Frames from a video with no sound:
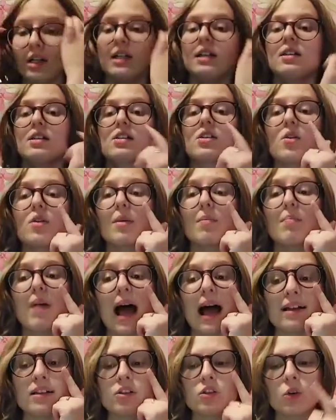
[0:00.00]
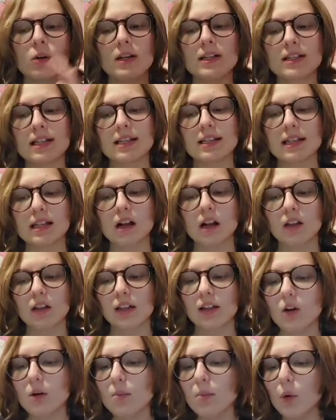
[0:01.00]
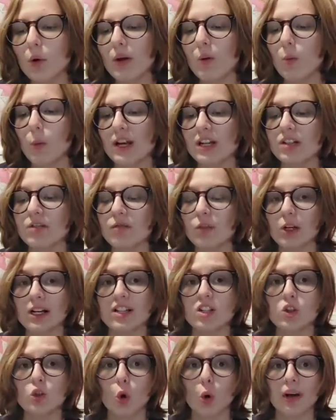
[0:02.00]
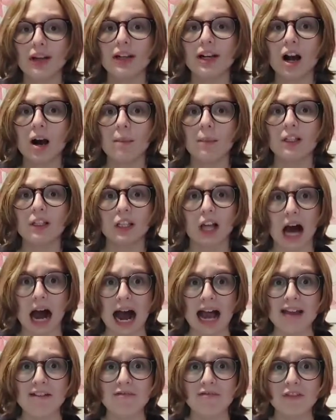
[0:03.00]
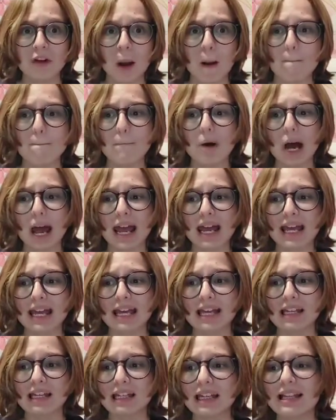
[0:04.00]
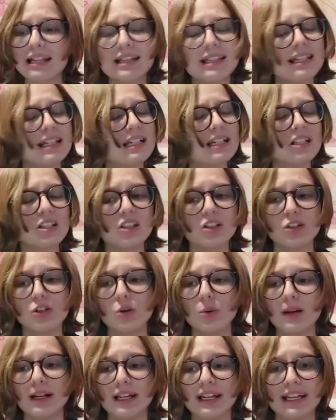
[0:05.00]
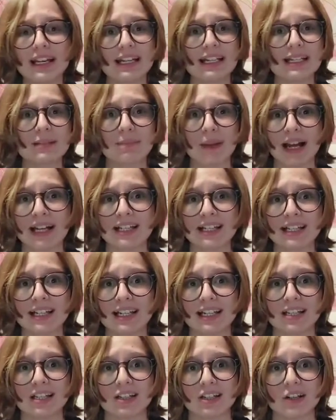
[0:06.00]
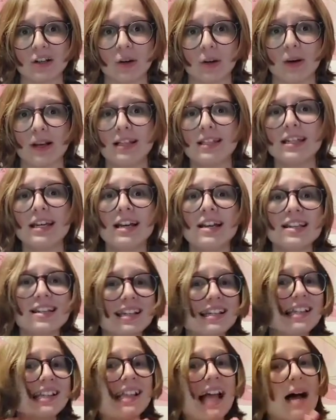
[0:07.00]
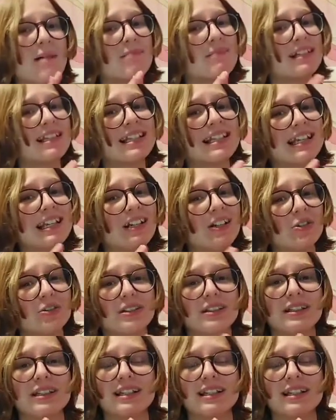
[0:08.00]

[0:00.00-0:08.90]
So the backstory says that a little boy wished for his toy to come alive, but it didn't do what he expected it to do. It didn't just clap its singles?